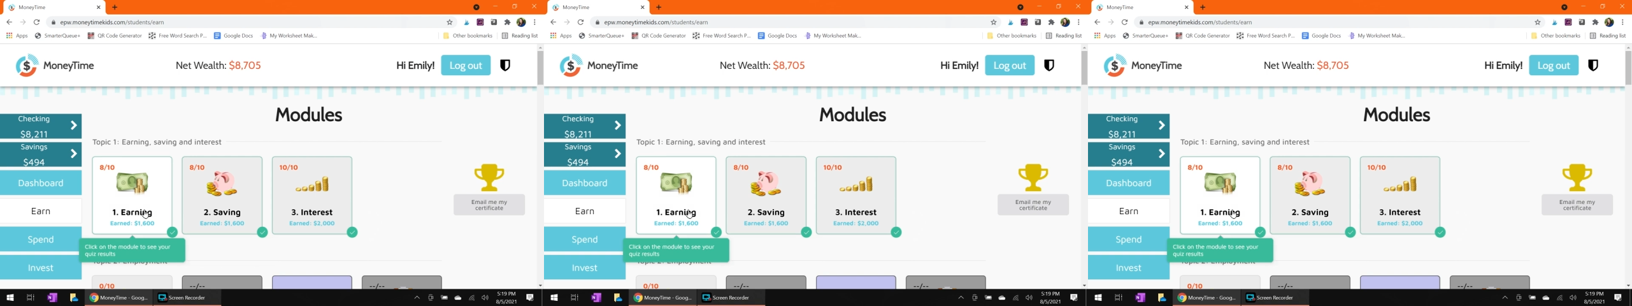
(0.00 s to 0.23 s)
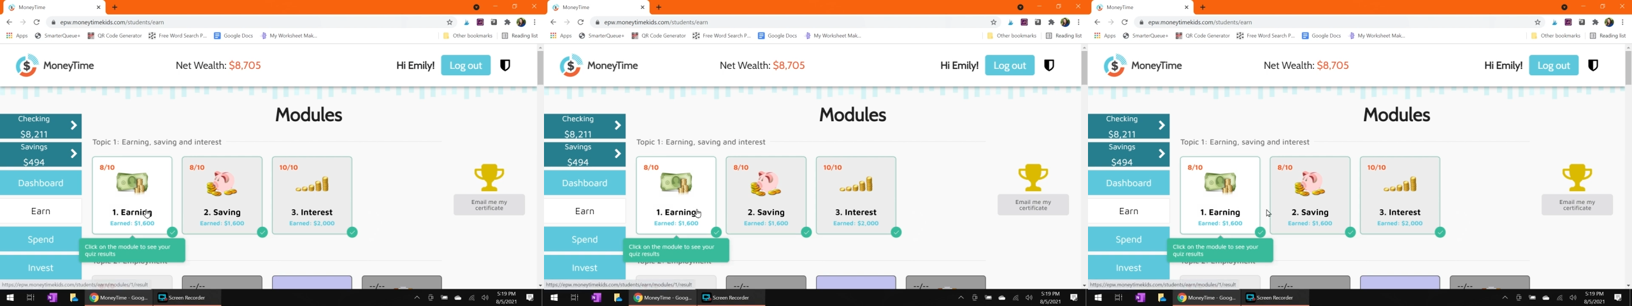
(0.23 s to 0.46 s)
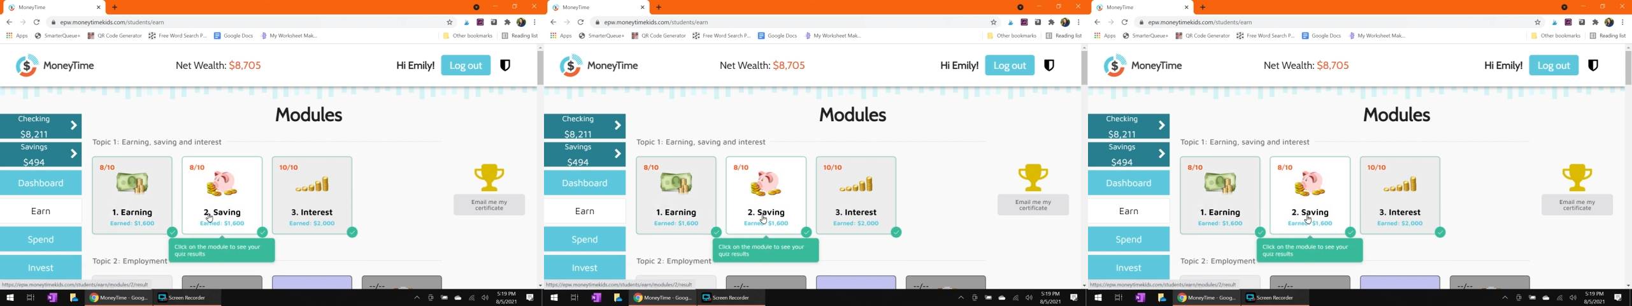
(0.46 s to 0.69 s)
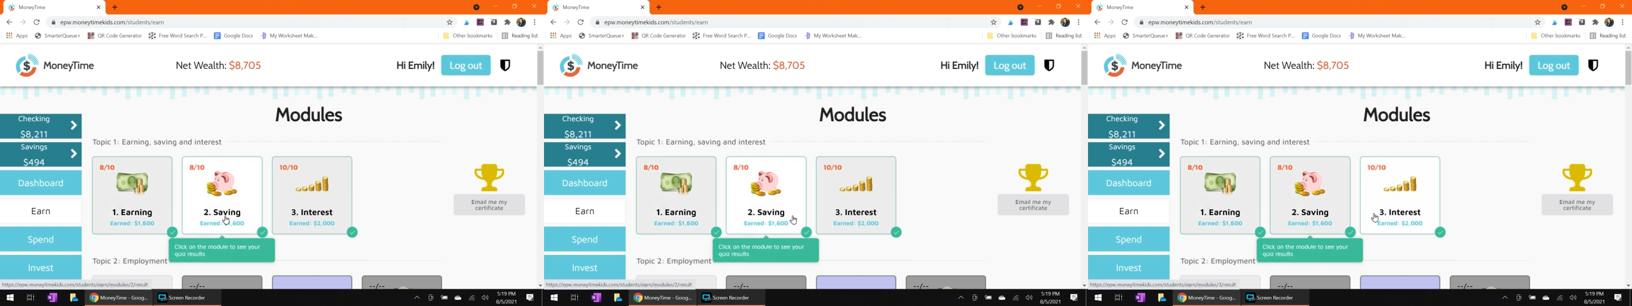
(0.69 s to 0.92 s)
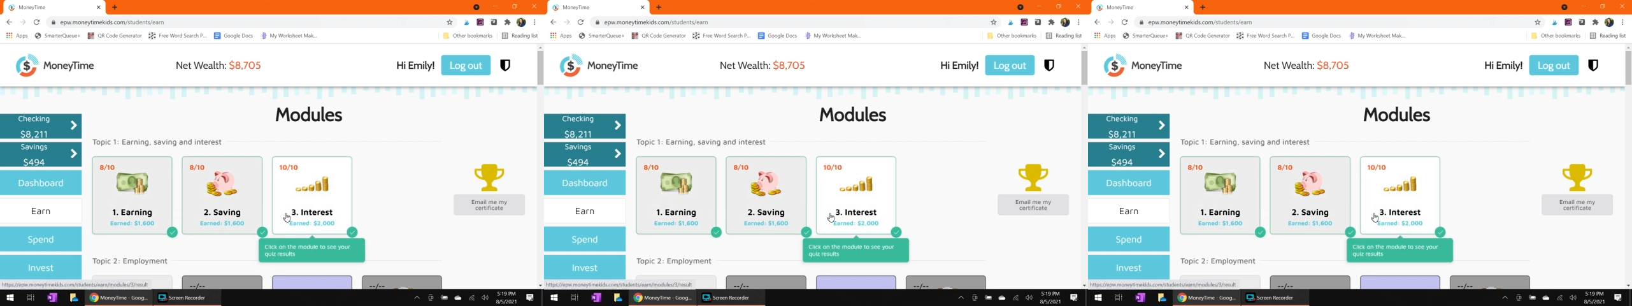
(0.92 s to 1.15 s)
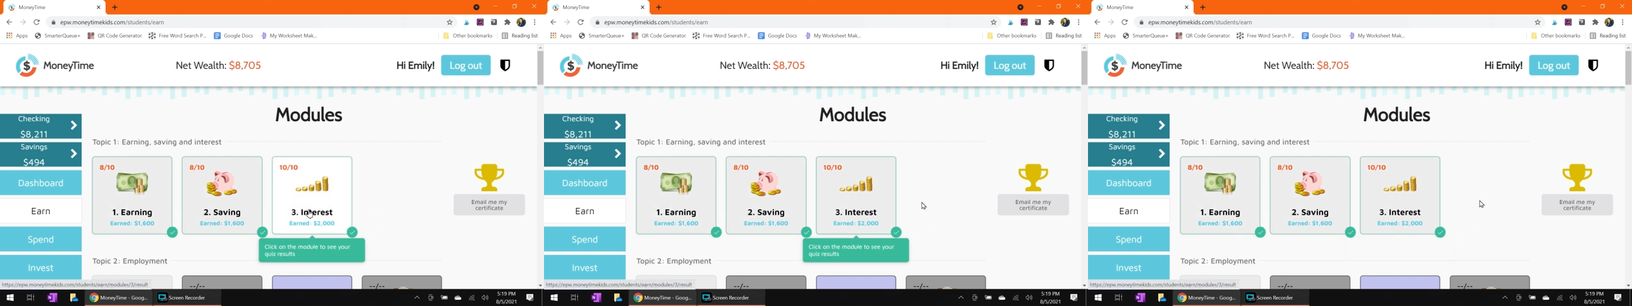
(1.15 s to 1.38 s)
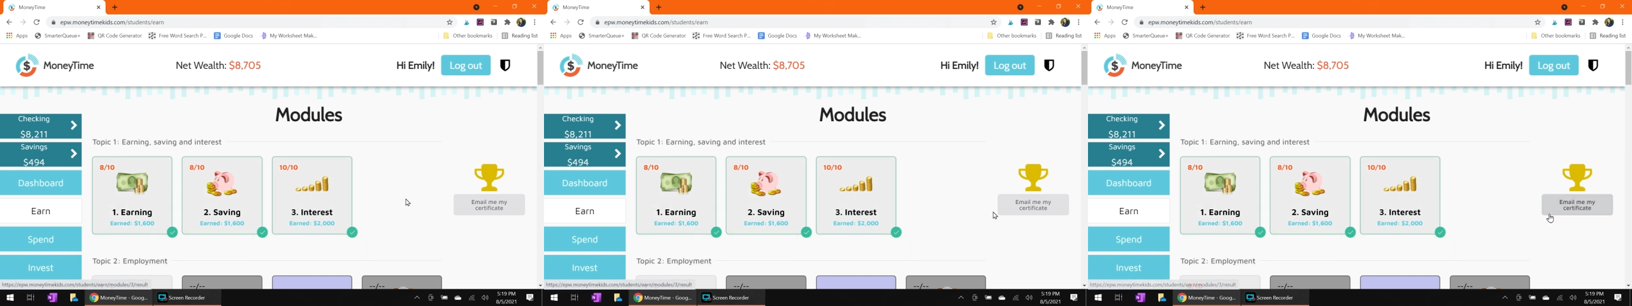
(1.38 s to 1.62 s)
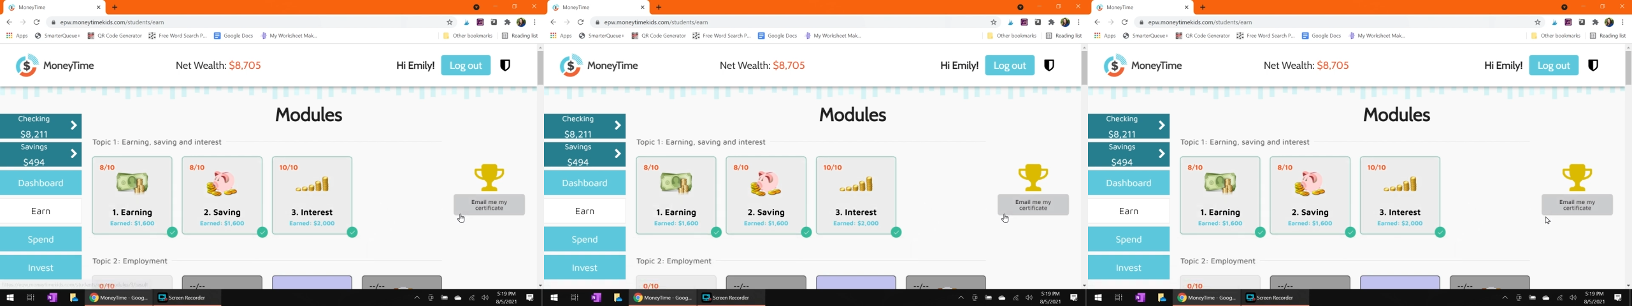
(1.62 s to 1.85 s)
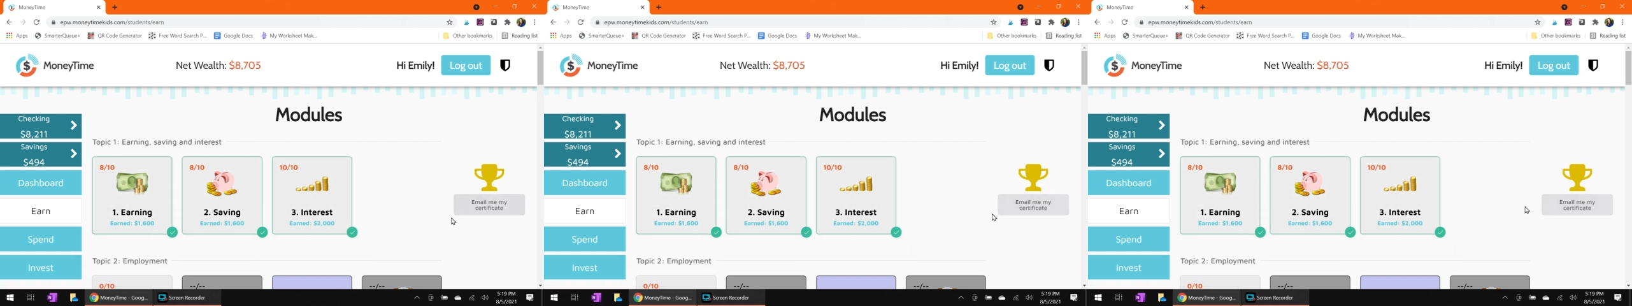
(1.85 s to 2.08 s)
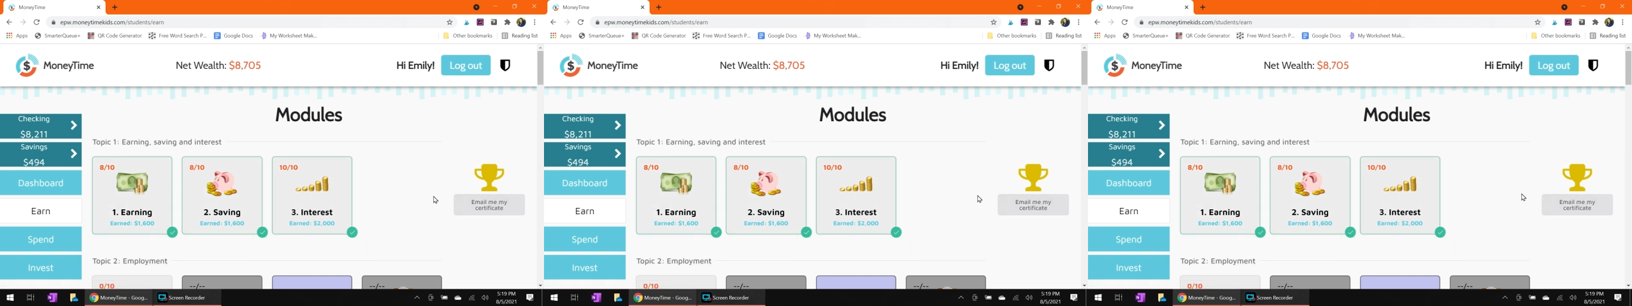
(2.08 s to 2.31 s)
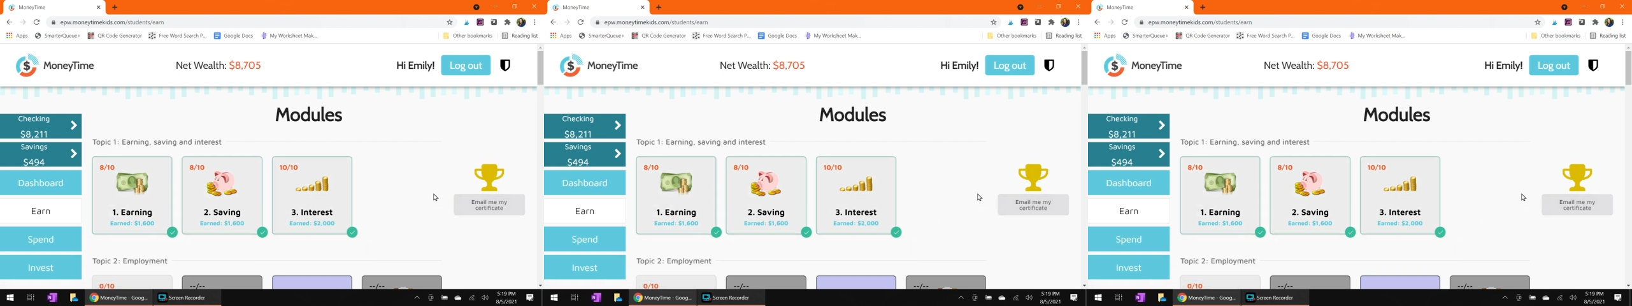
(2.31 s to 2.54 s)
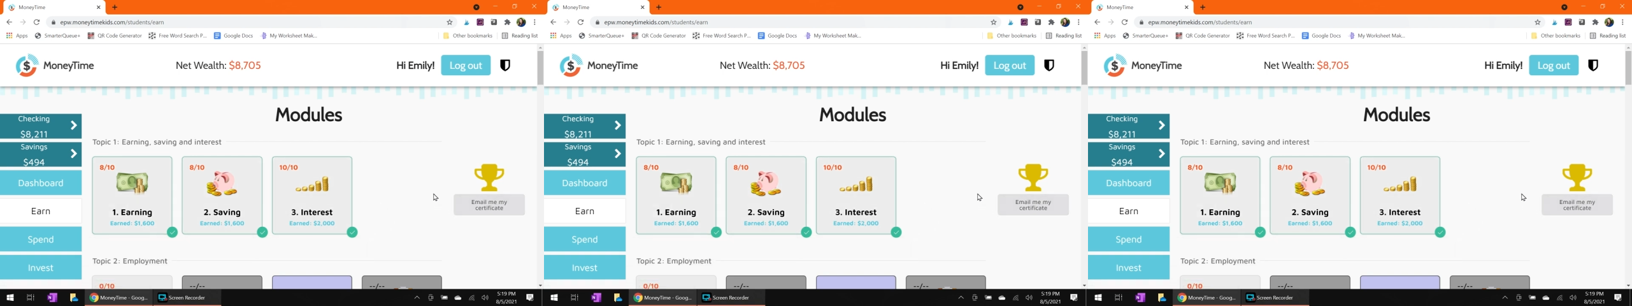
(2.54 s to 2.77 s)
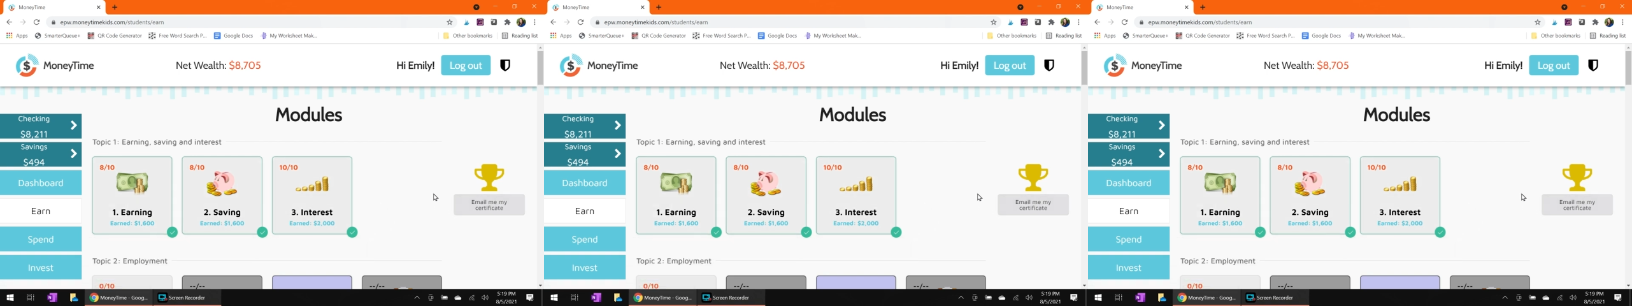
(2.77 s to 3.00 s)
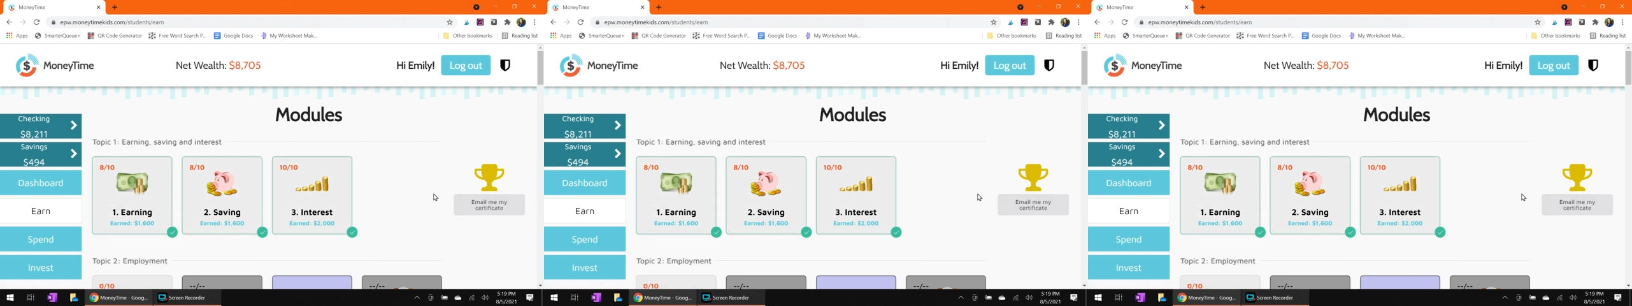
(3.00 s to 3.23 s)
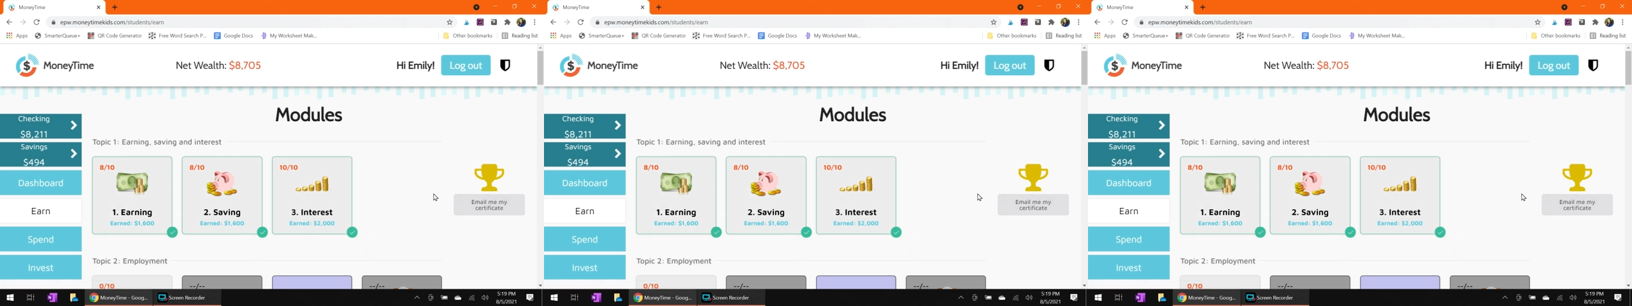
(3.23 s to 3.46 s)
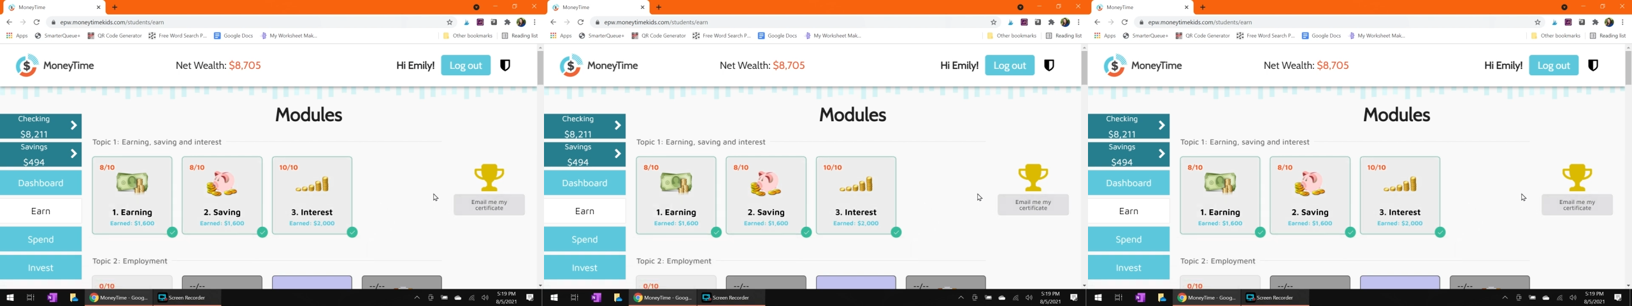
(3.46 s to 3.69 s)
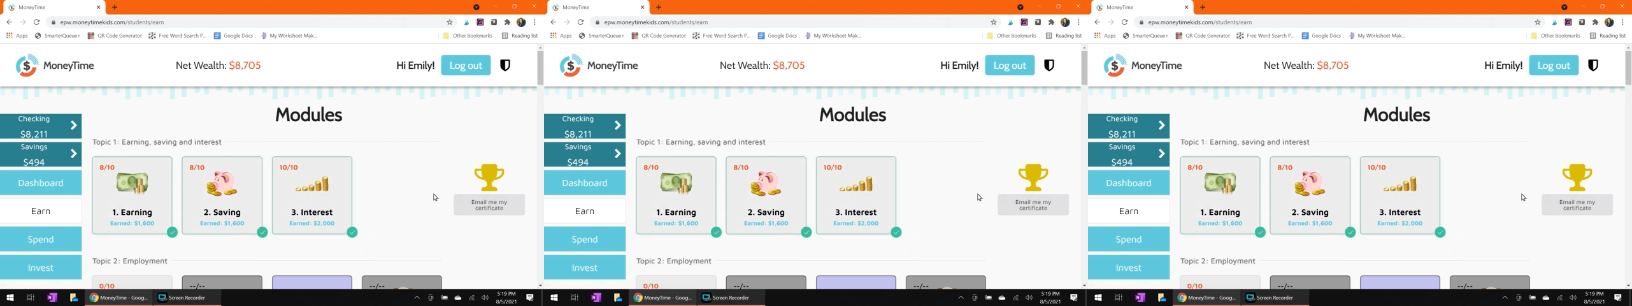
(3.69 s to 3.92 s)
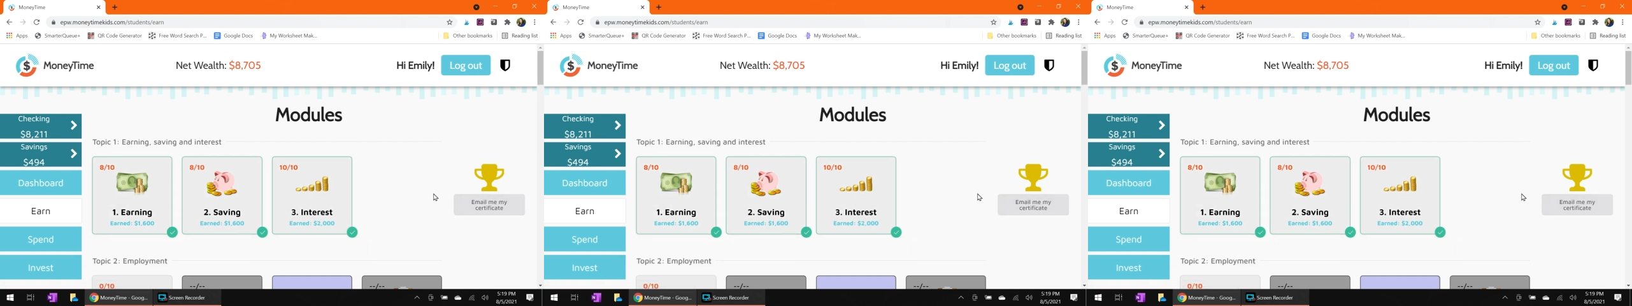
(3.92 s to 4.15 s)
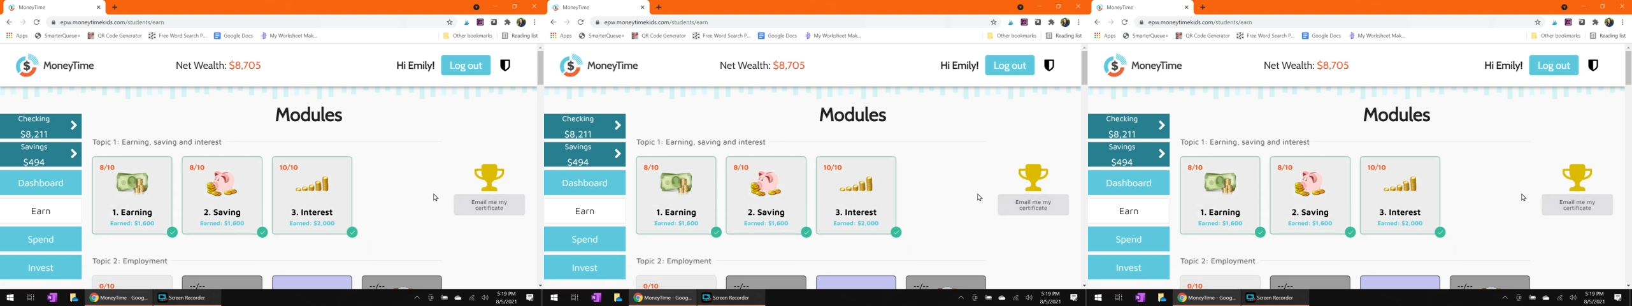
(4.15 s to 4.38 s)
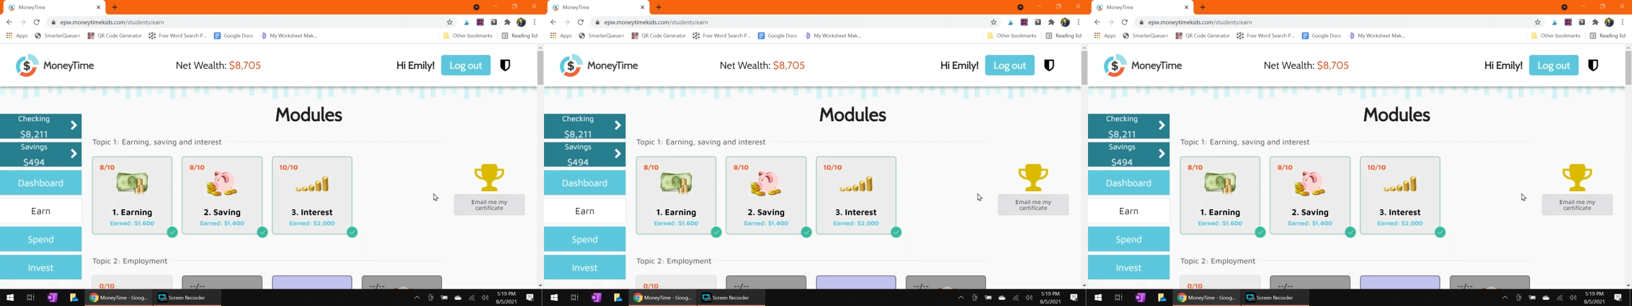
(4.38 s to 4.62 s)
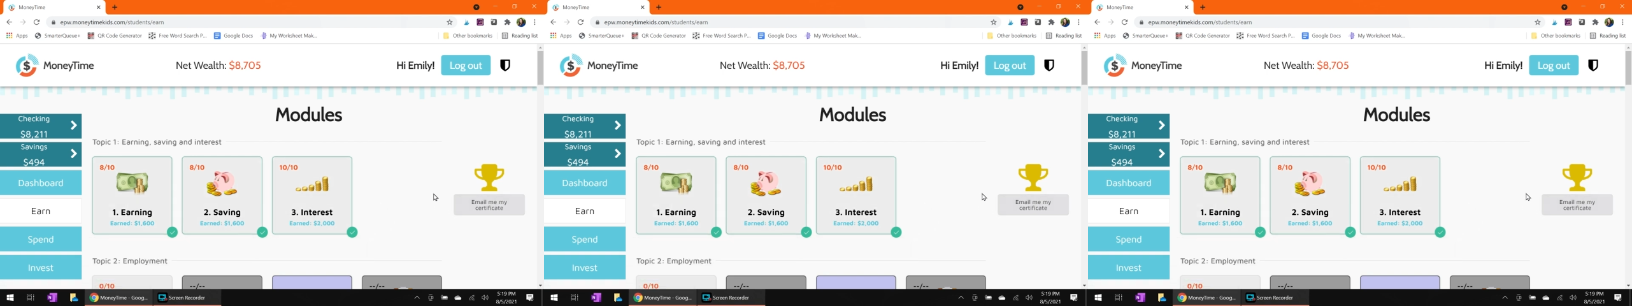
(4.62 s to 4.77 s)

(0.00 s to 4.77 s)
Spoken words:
(no speaker visible)